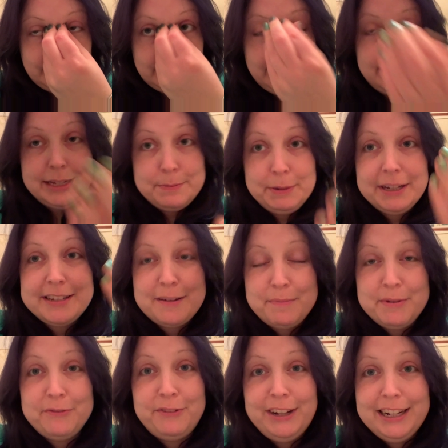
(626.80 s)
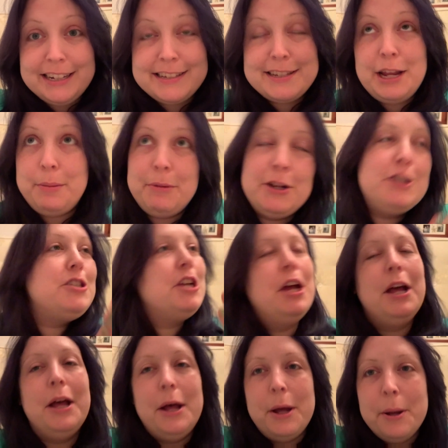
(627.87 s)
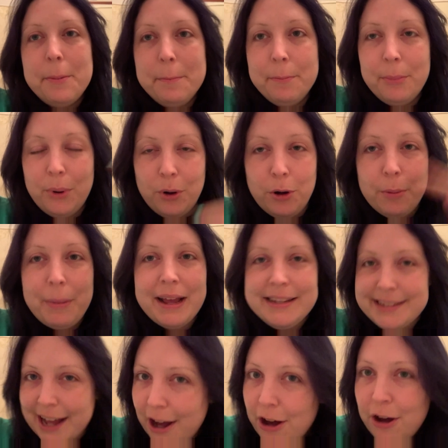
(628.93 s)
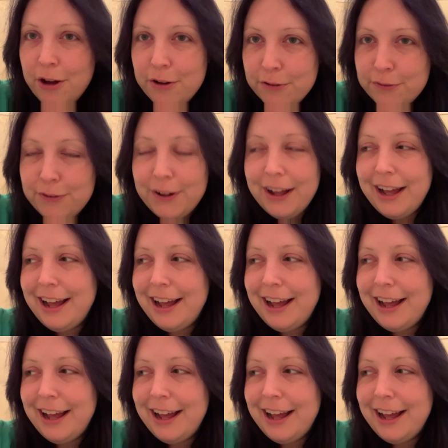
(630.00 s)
think it's because I've been feeling so much more myself